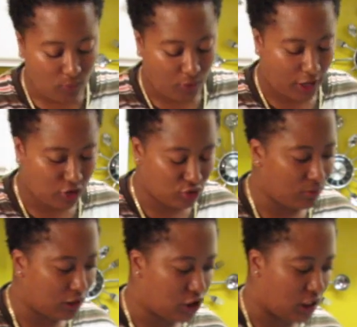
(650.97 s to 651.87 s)
When I do
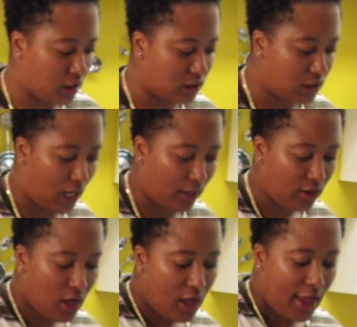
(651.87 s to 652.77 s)
my chicken stock,
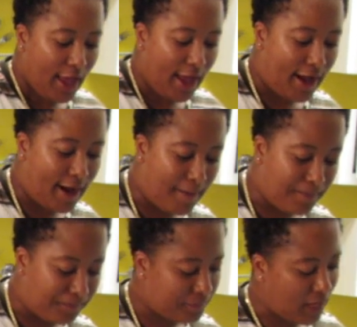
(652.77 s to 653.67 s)

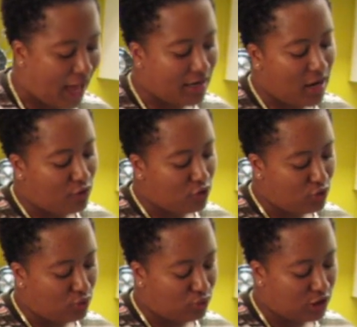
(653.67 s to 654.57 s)
I never
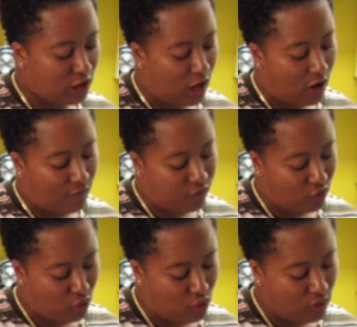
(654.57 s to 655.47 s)
use a
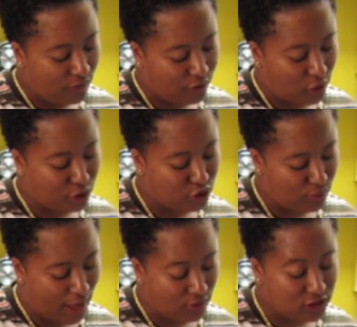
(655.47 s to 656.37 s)
full
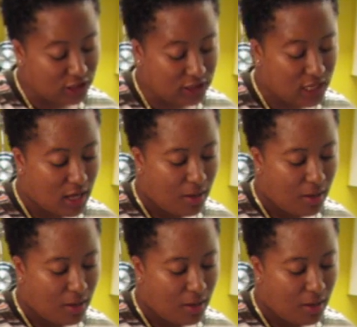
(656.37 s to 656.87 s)
32 ounces,